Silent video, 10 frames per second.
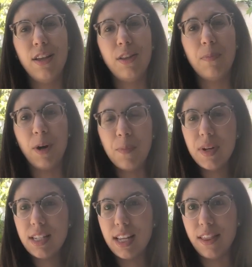the
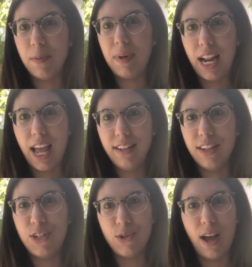purpose and the plan
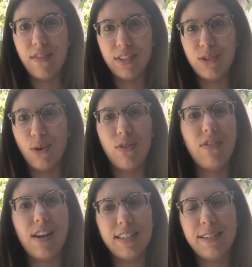that you have in store
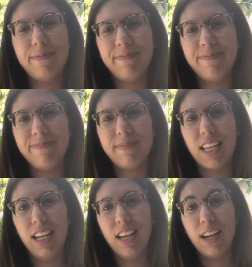for us.
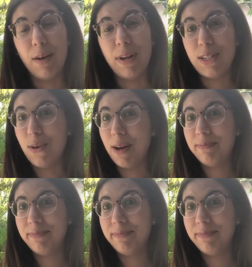God bless you all.